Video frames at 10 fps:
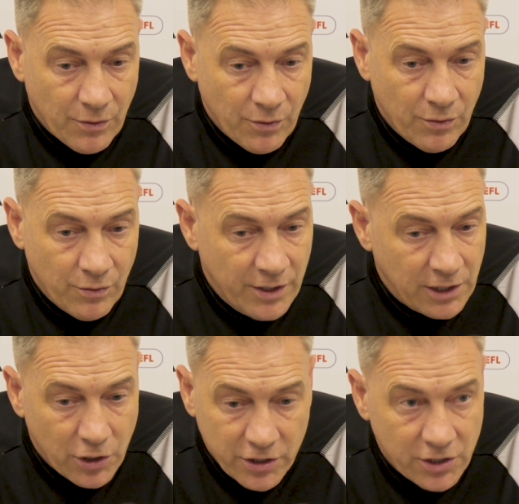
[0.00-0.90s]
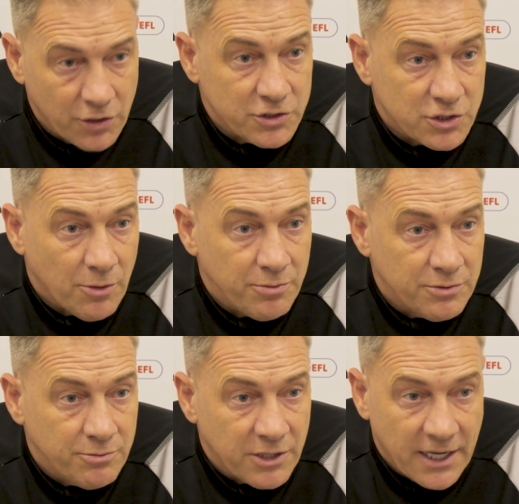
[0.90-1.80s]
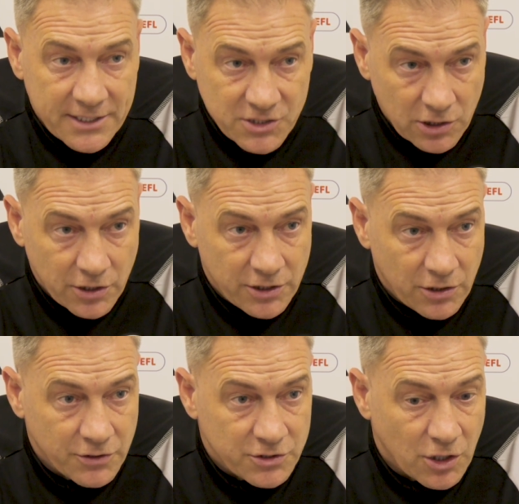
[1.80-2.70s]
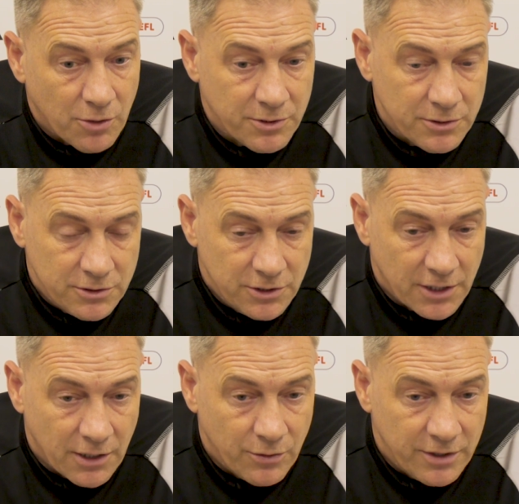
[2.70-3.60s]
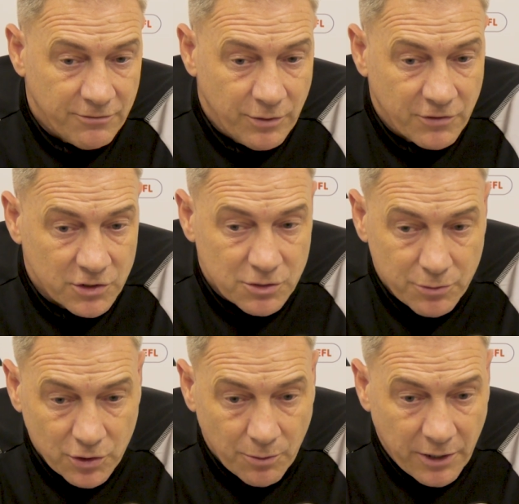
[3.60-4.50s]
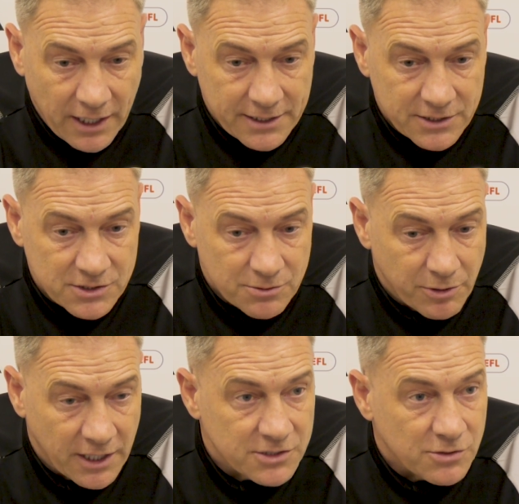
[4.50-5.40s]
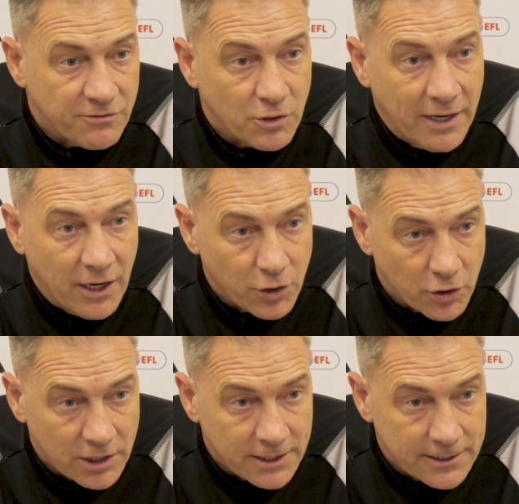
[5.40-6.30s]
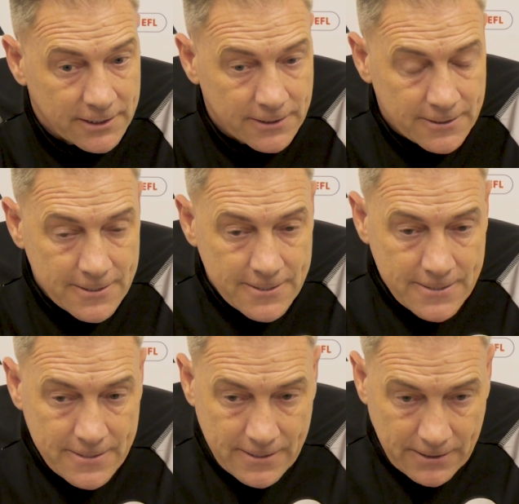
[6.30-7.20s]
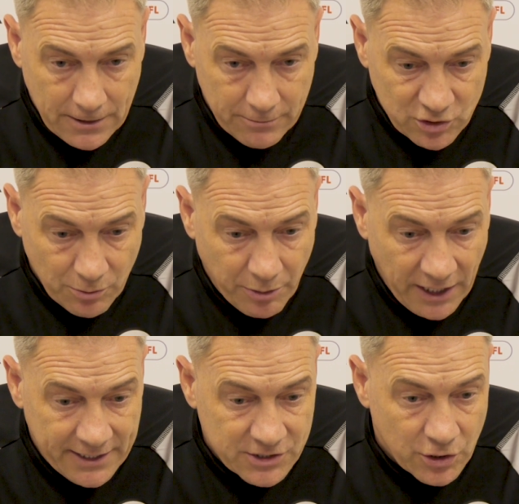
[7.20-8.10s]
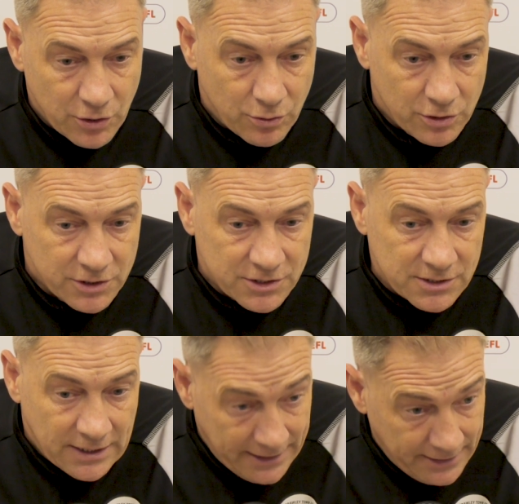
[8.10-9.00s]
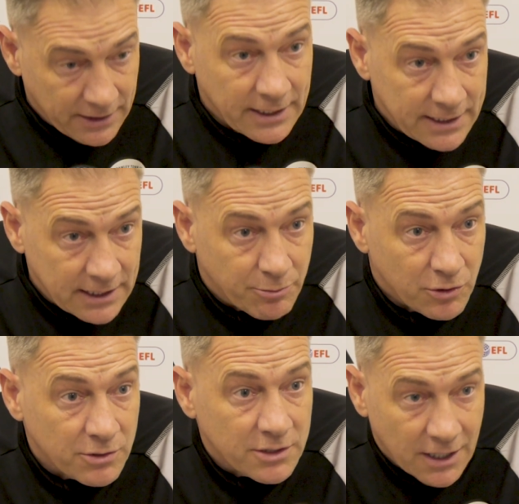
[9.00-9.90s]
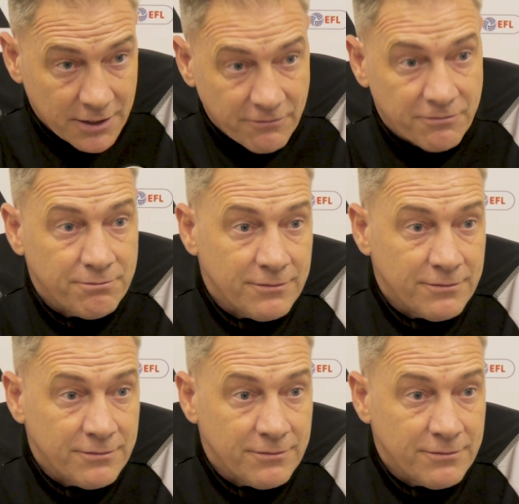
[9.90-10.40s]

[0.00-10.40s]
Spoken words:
learning on the job. Players are learning on the job. You know, we've got some young players, some players who've come out of non-league, some players who was in the league but kind of